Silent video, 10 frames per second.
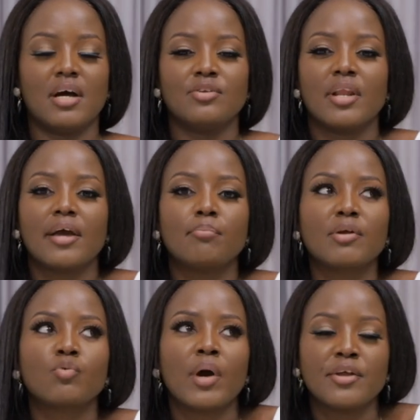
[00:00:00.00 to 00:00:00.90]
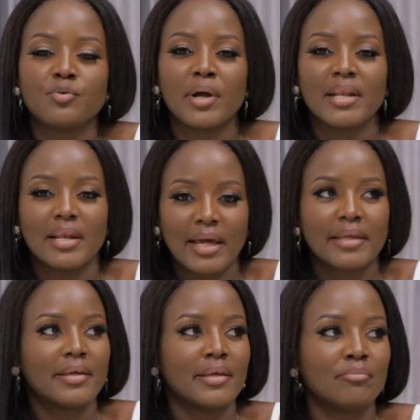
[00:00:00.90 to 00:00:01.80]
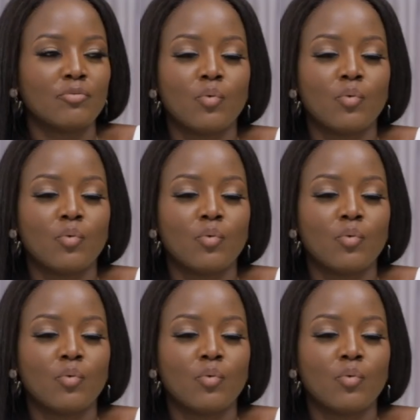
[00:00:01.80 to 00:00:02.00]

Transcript: And you're like, but why do I like him?